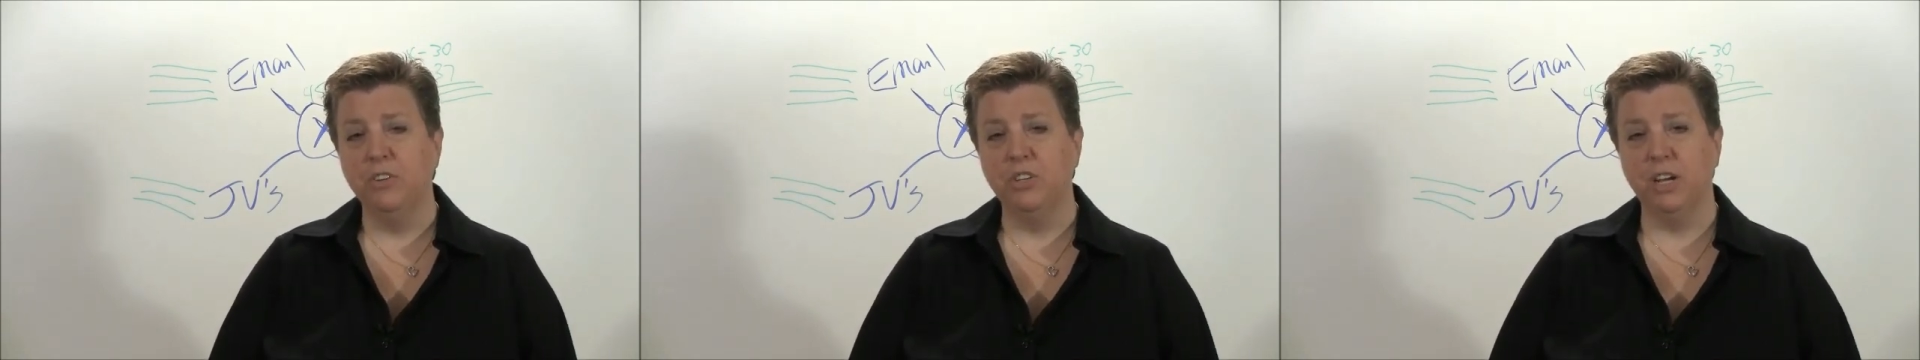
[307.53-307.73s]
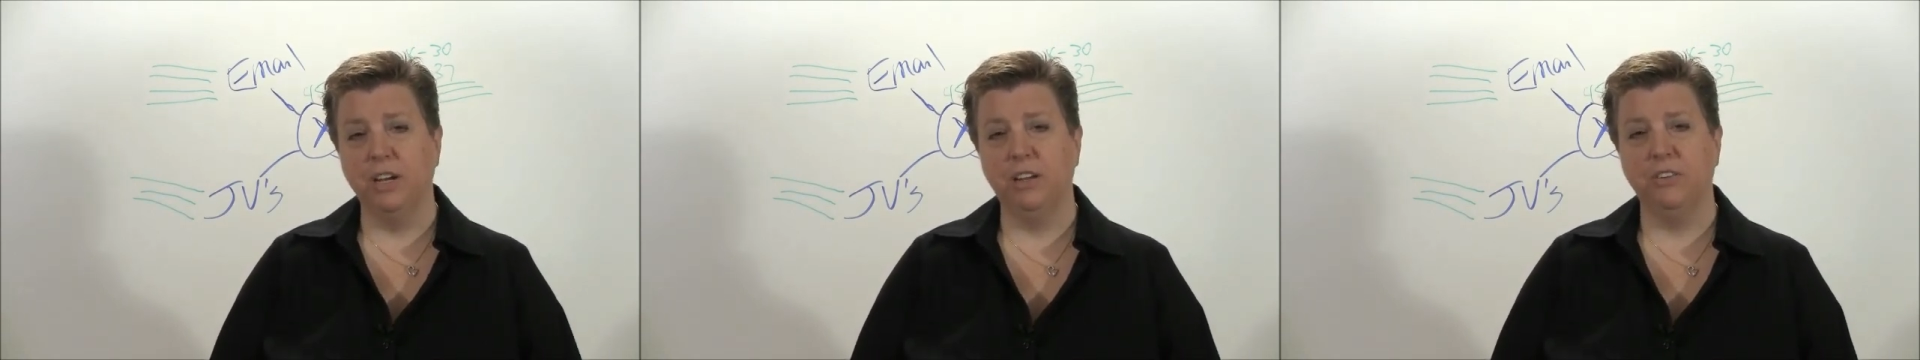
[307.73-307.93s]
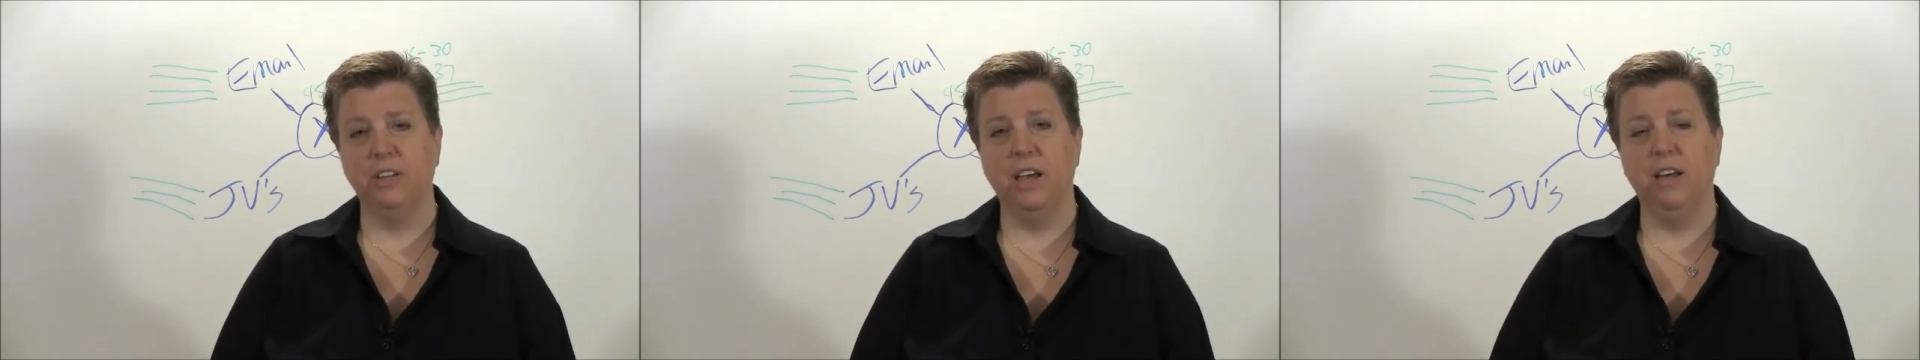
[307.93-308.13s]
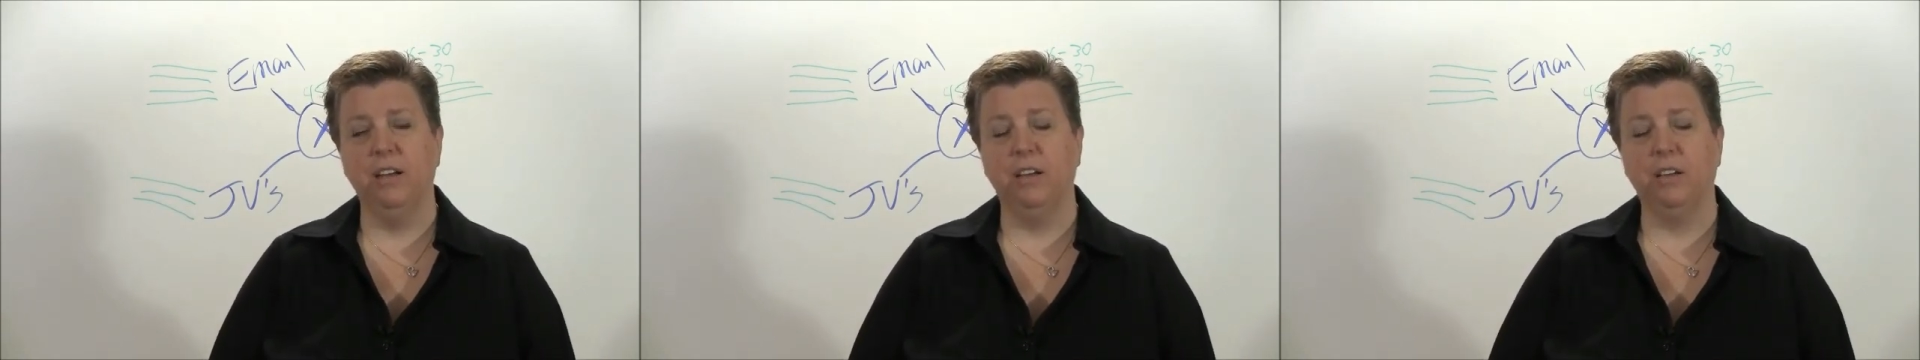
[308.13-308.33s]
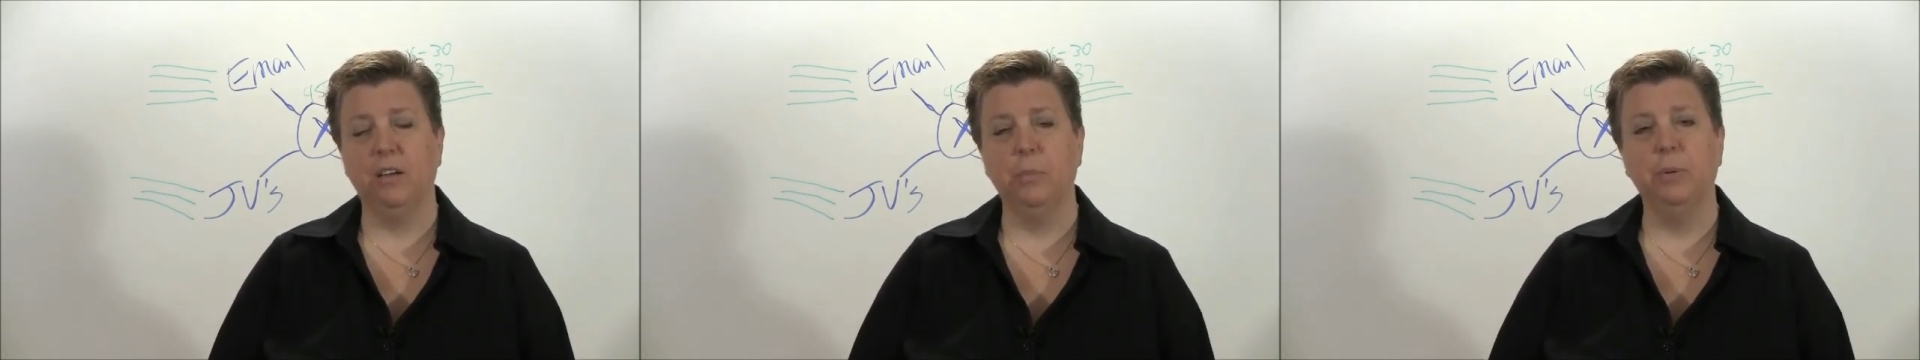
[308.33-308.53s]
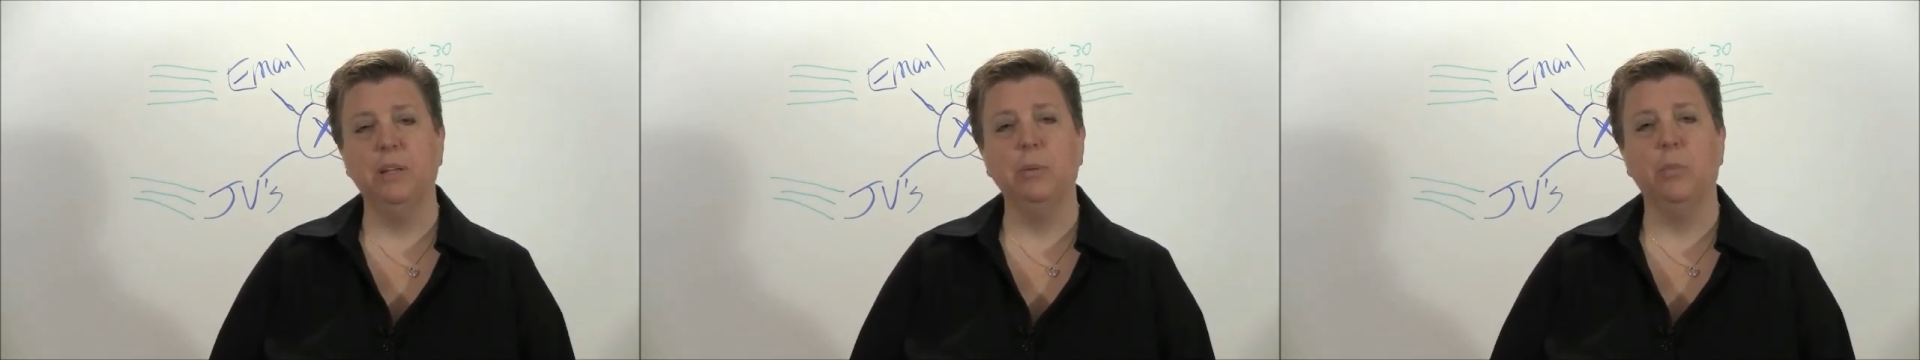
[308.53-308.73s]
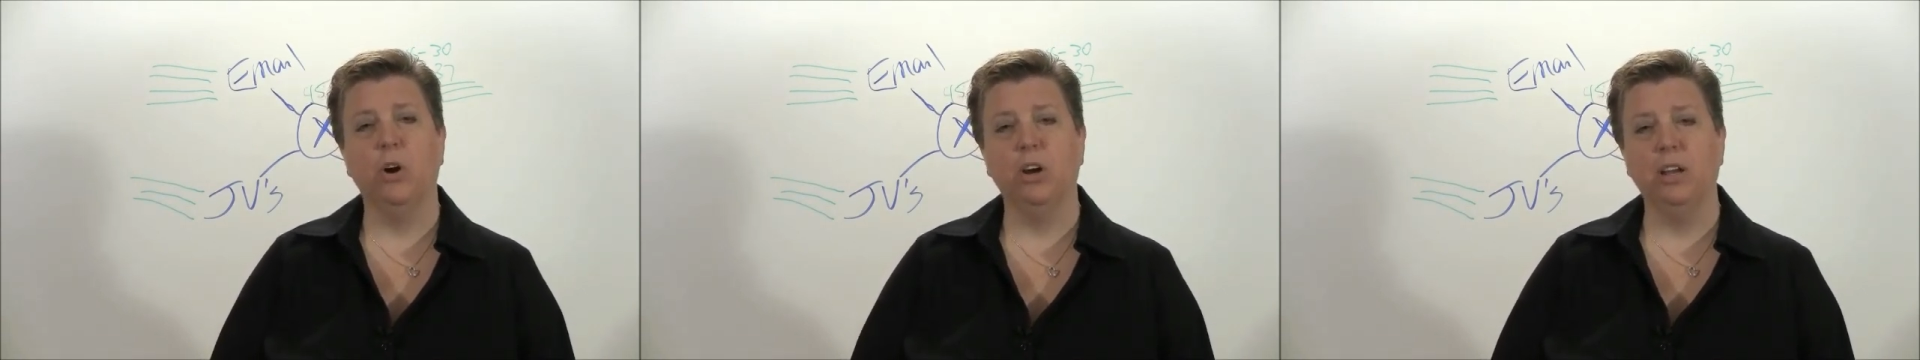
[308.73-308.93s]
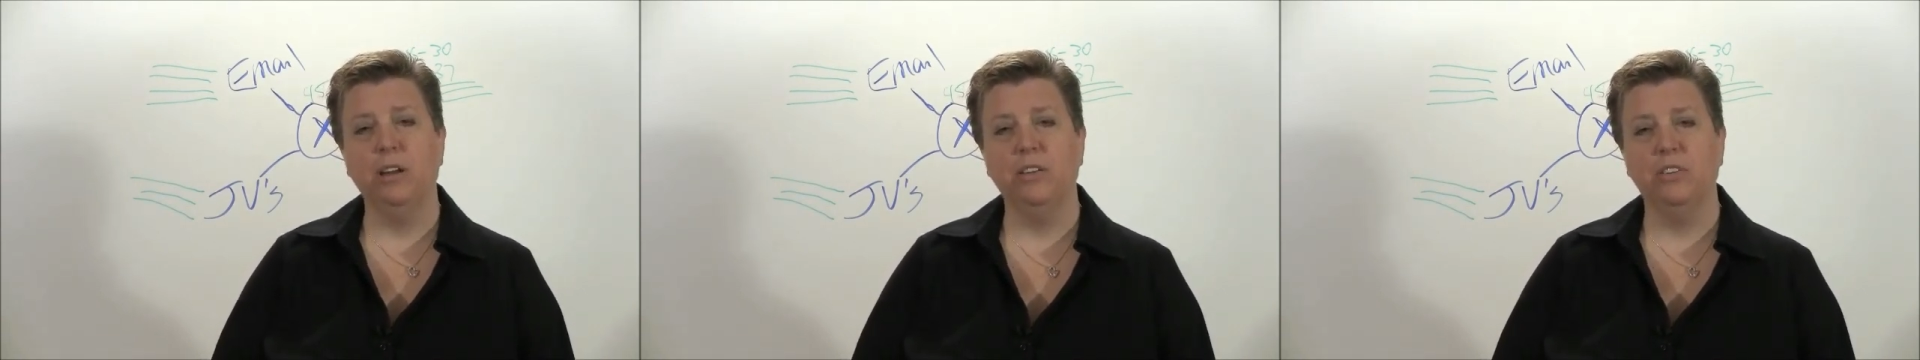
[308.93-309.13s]
check us out at
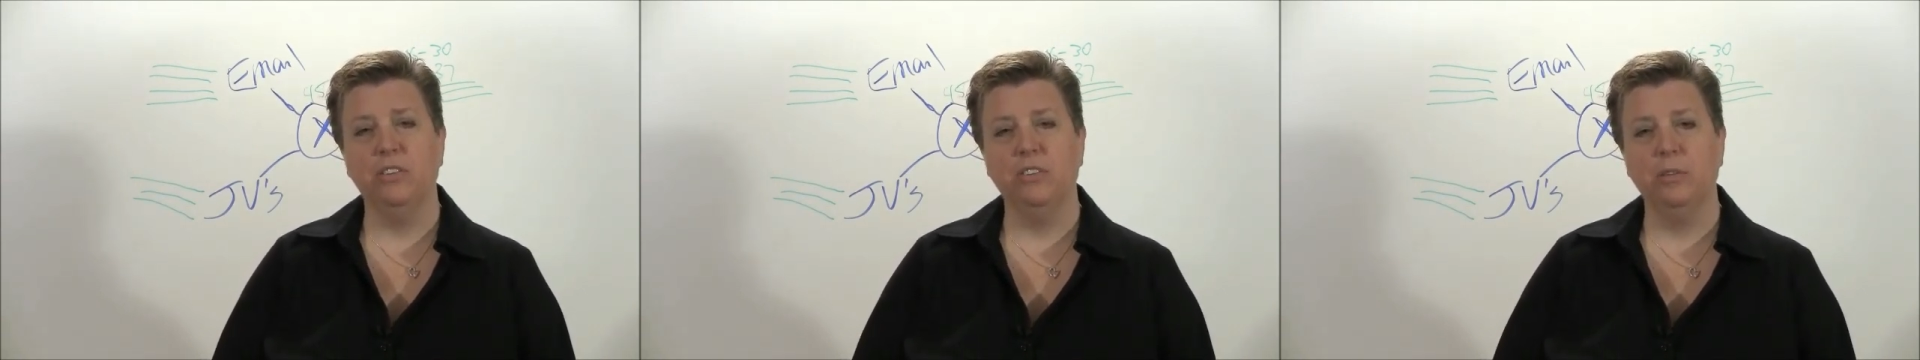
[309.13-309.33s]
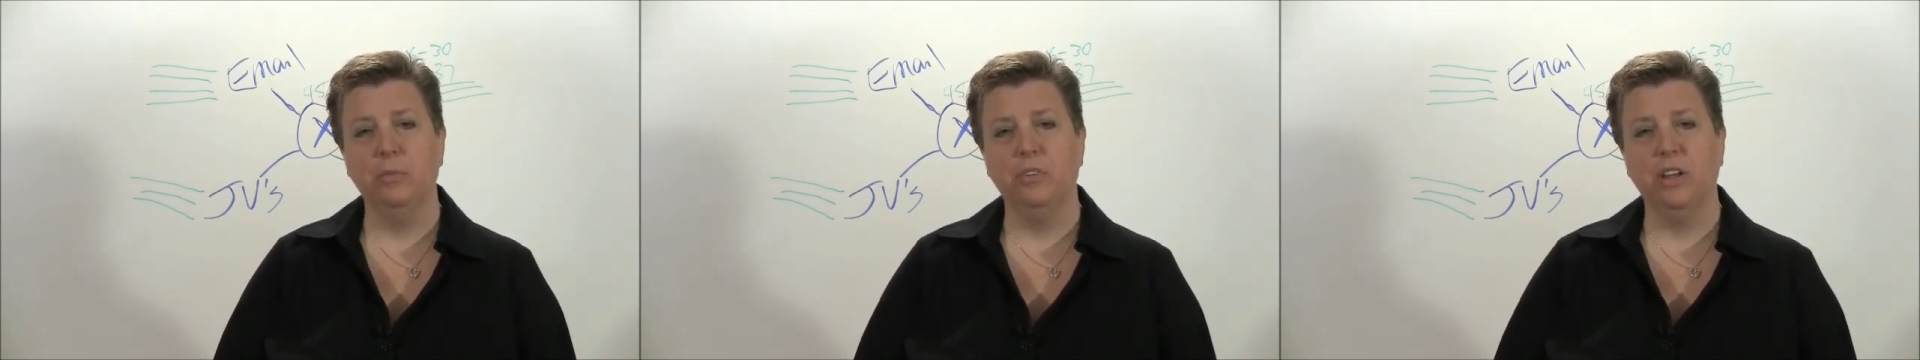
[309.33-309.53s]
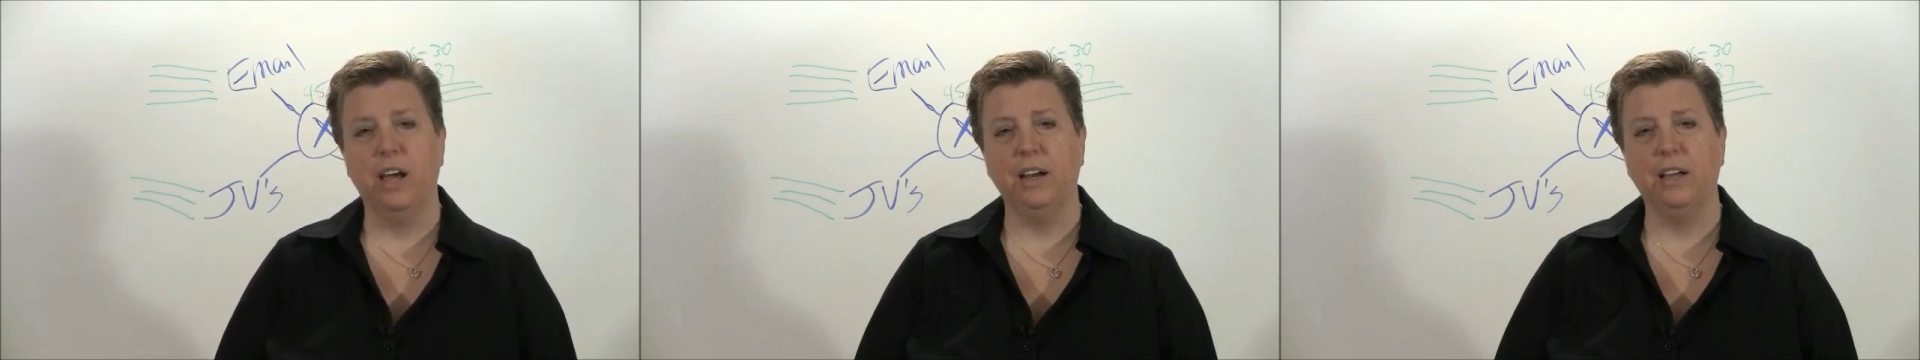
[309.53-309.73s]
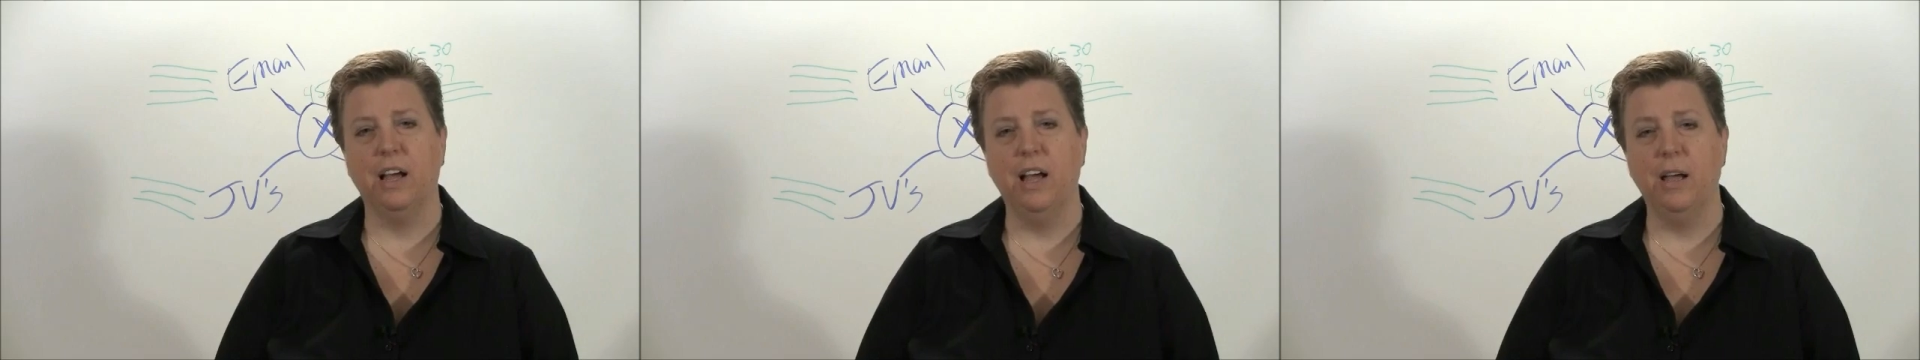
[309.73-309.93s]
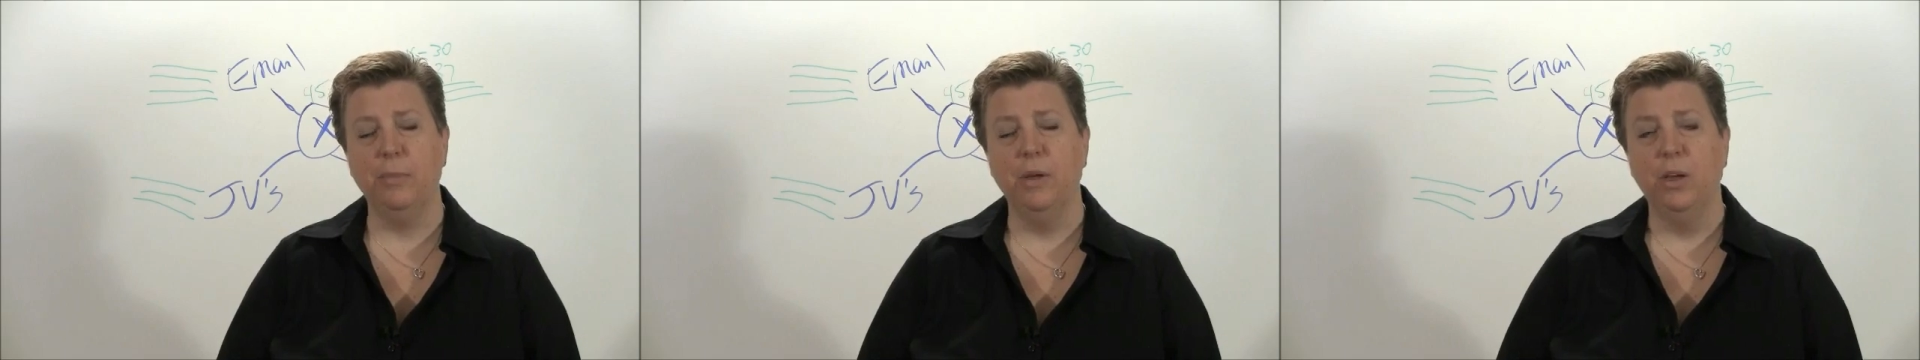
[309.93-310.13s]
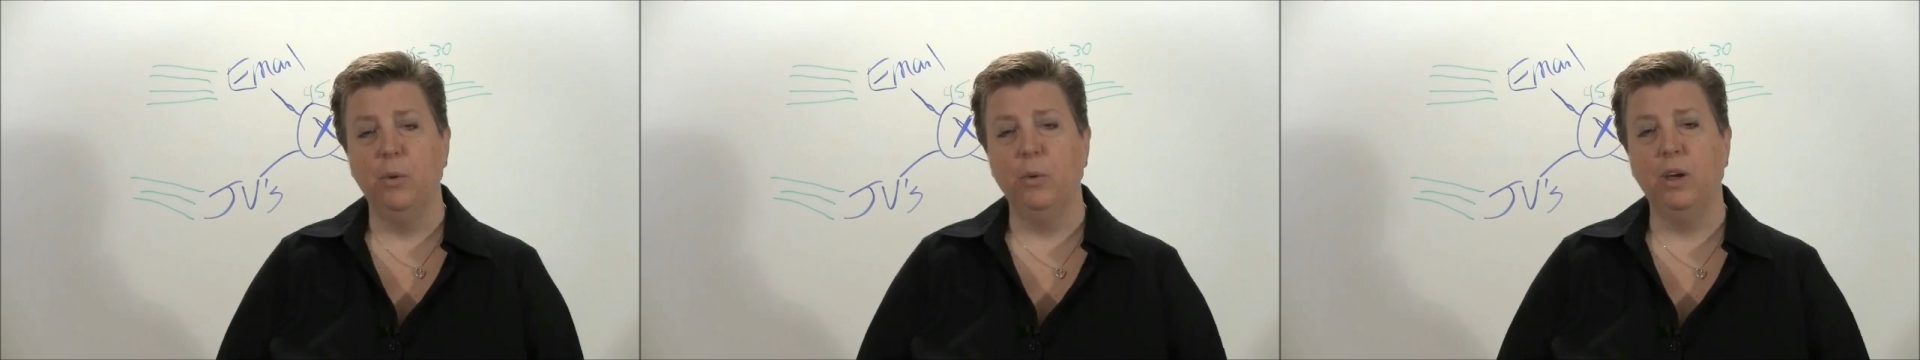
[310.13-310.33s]
CompleteMarketingSystems.com.